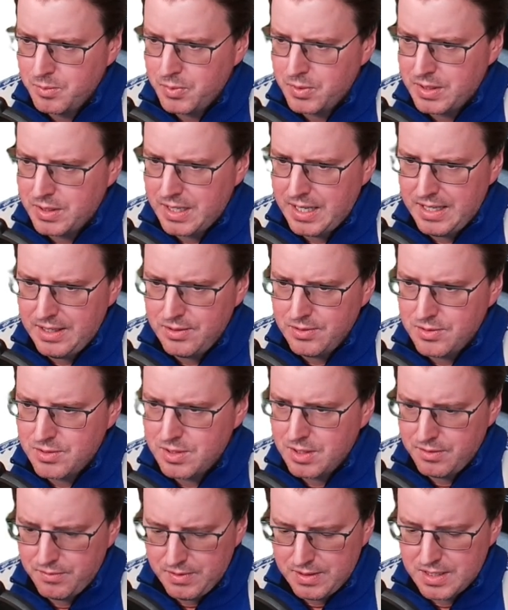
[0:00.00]
put an
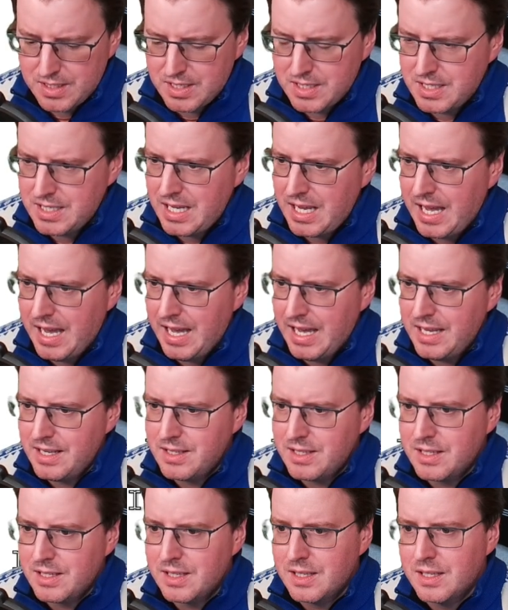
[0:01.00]
else if
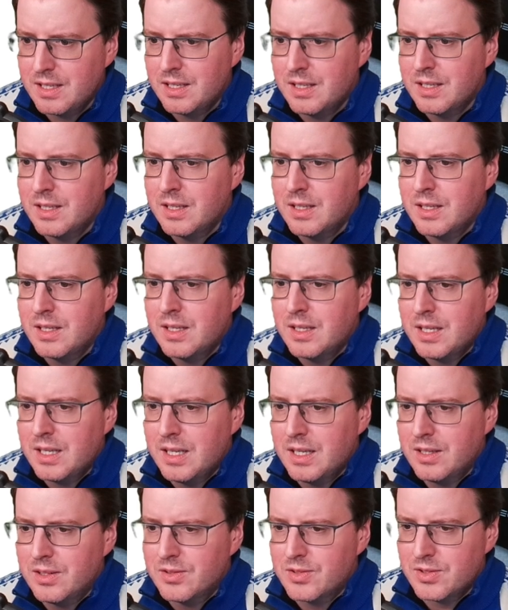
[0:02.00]
instead,
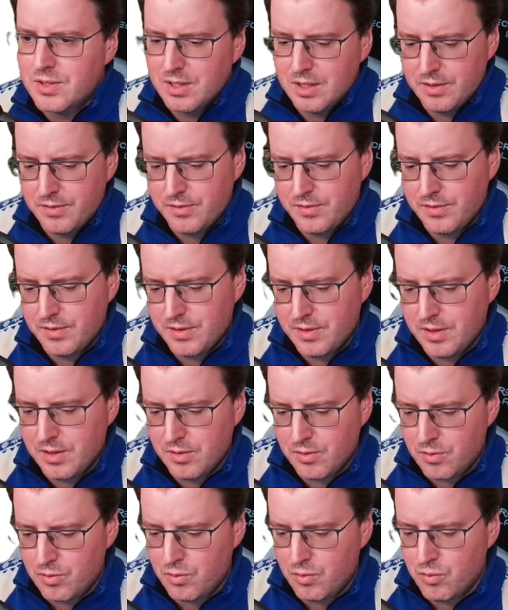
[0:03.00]
else if
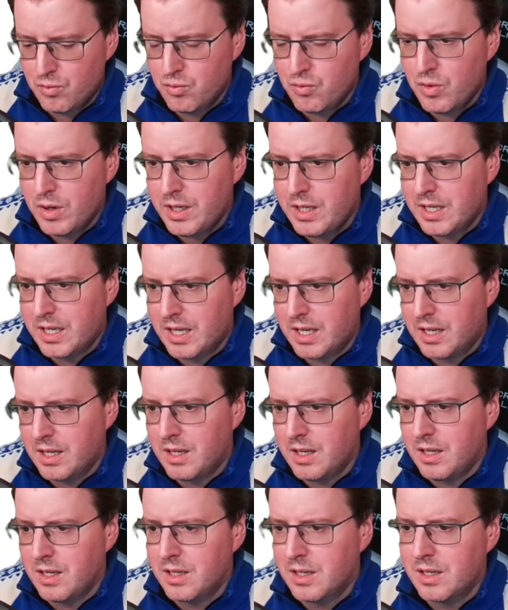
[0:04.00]

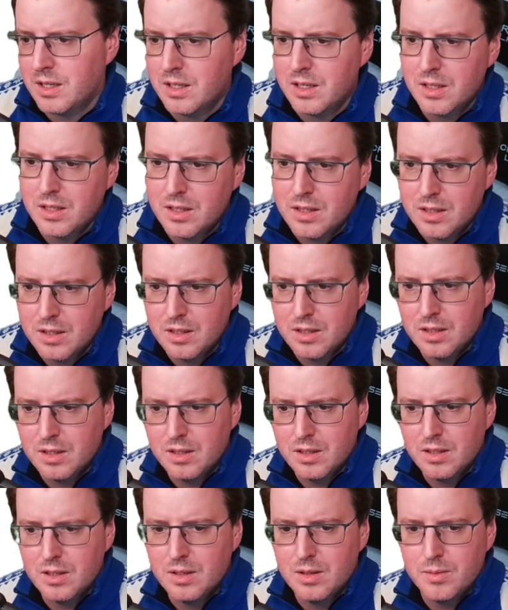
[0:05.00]
running,
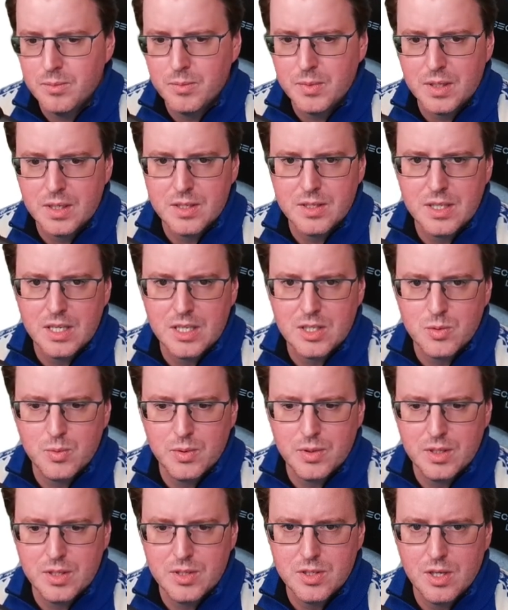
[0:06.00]
because that's
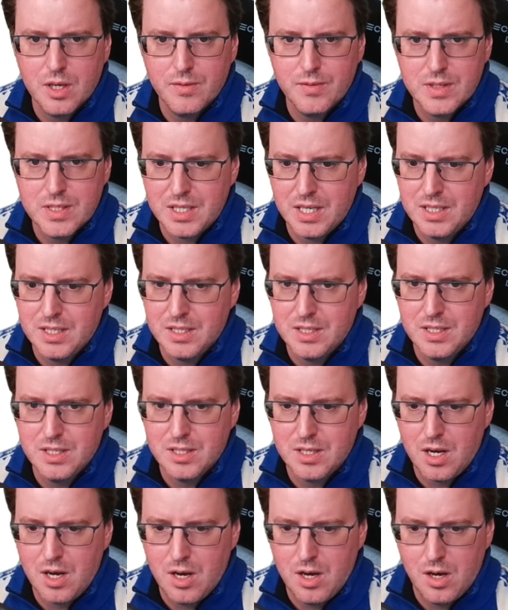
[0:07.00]
what the service
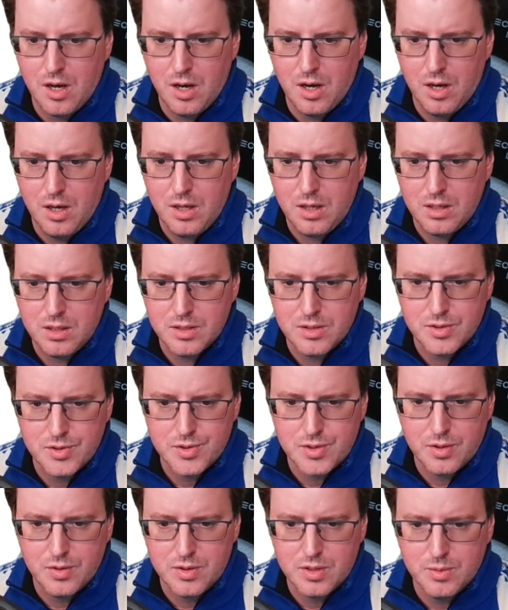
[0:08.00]
statuses are. Let's
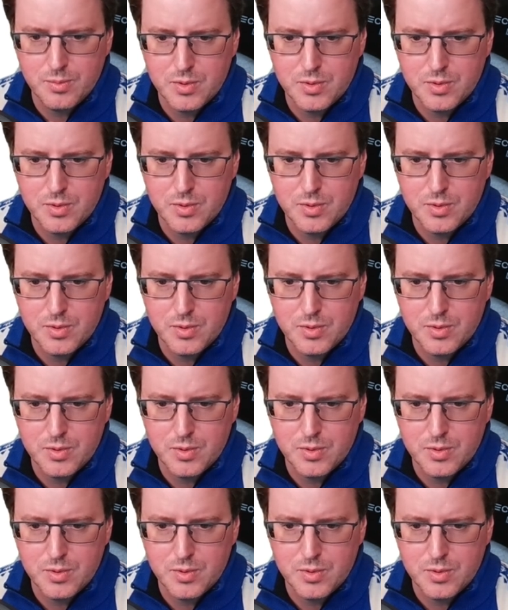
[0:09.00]
just go and